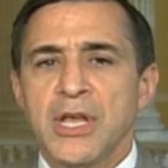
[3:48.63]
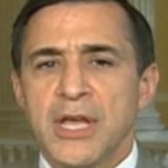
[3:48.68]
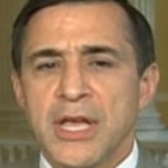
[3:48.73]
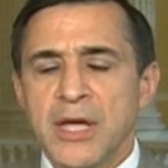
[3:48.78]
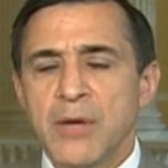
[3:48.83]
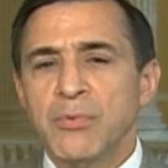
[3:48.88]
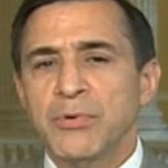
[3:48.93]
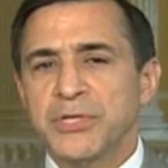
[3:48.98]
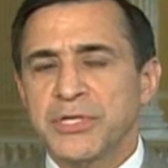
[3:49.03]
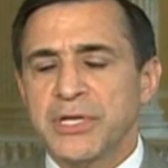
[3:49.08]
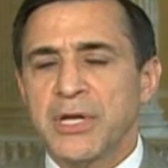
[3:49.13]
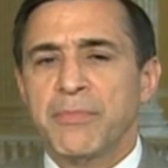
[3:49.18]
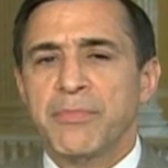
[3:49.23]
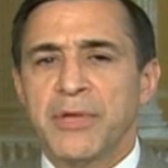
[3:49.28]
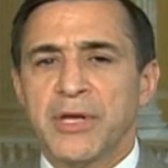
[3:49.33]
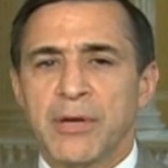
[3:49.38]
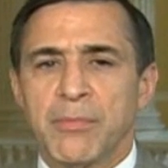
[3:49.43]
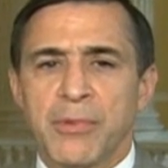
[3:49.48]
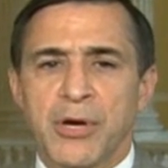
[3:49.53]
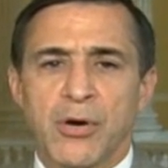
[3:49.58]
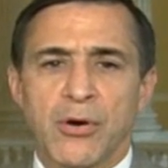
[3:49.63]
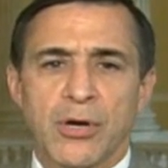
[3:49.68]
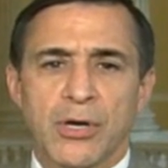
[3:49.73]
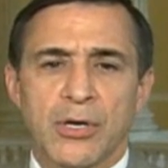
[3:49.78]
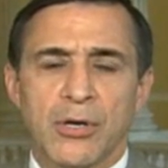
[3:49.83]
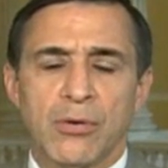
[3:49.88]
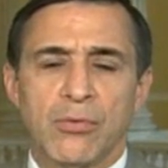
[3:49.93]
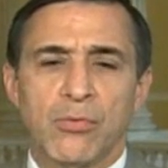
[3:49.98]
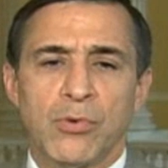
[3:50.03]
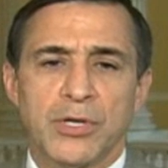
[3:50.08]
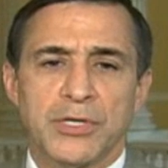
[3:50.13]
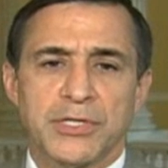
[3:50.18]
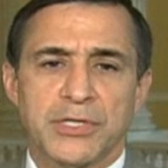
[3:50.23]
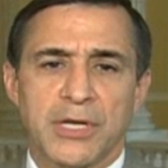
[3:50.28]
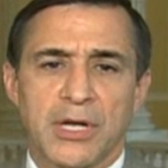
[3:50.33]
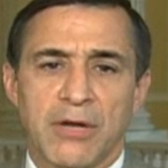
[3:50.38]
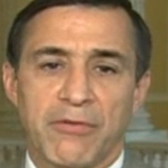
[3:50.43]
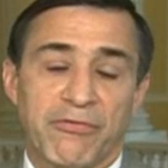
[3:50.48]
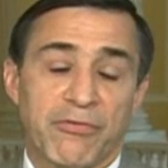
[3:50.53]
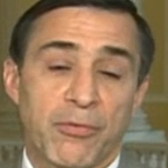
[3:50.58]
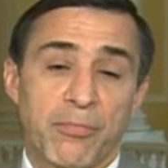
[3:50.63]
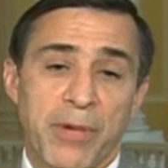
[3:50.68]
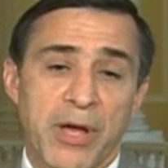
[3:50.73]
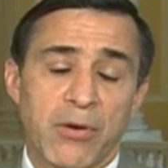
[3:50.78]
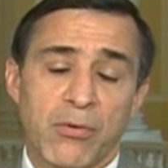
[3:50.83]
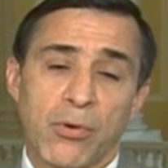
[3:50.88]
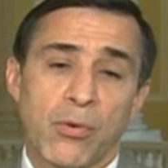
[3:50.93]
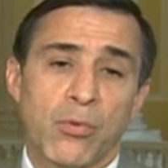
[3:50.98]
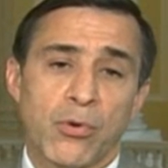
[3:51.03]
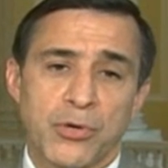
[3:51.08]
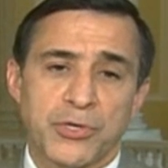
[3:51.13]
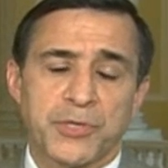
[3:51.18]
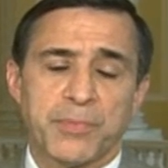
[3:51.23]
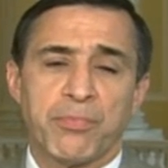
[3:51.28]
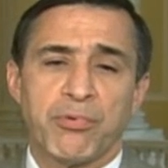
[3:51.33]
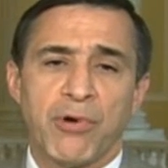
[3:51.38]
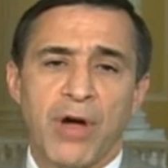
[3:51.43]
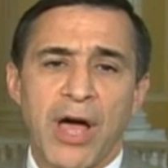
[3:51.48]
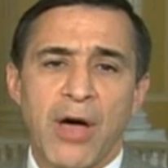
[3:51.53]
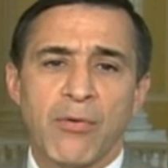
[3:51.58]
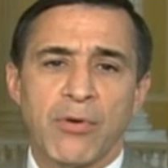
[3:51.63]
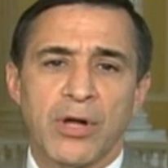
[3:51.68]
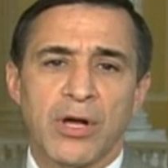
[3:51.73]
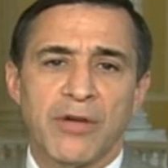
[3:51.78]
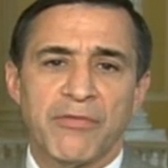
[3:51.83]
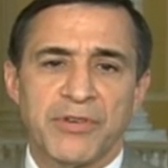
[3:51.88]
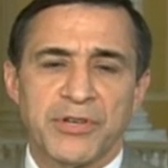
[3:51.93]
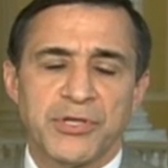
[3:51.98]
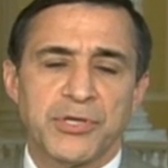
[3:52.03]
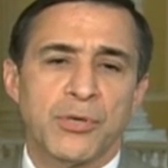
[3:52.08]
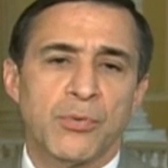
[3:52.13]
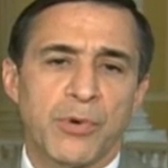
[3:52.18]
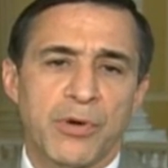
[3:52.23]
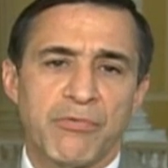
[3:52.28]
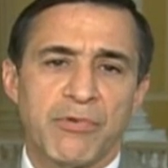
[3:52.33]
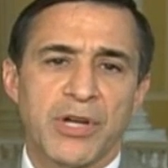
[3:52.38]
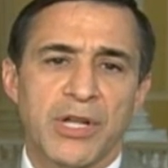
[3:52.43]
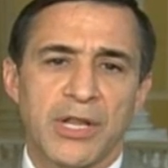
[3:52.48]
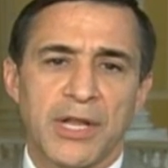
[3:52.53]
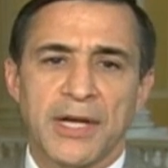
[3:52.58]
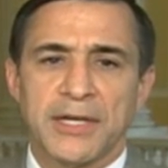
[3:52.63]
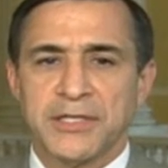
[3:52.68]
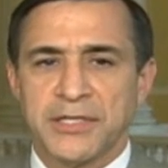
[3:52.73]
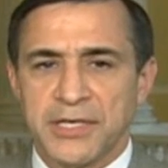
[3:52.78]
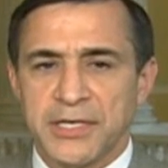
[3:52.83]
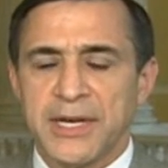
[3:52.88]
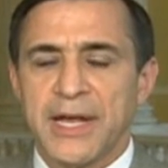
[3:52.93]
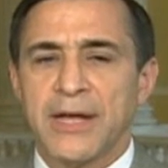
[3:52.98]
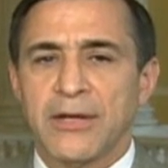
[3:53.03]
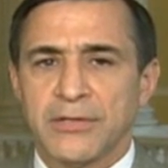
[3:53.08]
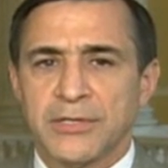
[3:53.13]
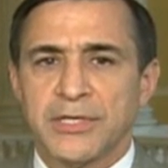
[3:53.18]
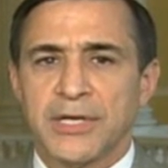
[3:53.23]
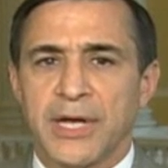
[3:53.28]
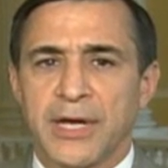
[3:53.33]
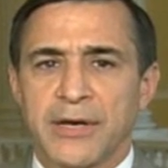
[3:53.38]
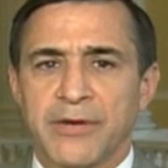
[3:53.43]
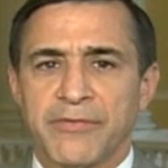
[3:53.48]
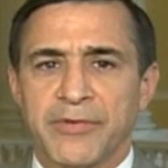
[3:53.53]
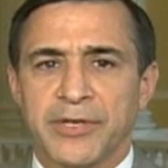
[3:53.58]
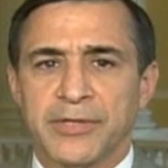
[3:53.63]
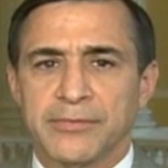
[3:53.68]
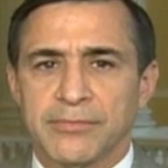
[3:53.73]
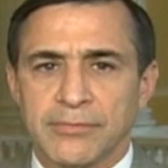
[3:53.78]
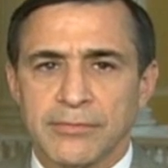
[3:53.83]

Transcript: It was was something America was, for better or worse, proud of until we realized the downside of it.